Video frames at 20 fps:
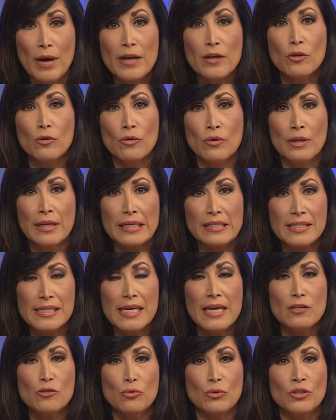regularly
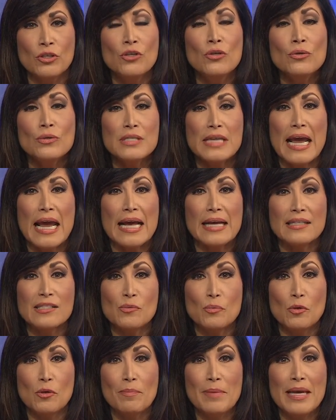scheduled
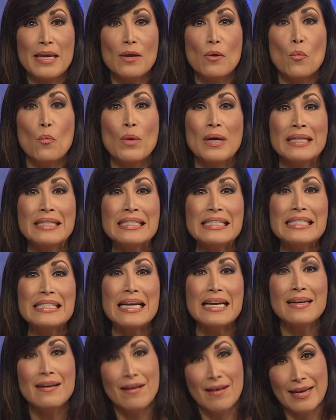newscast will be
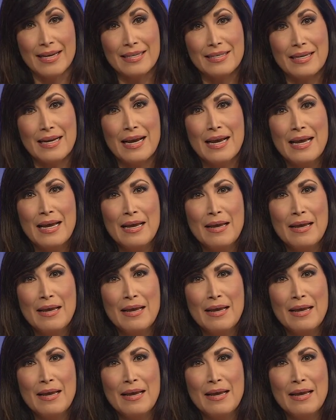Wednesday night.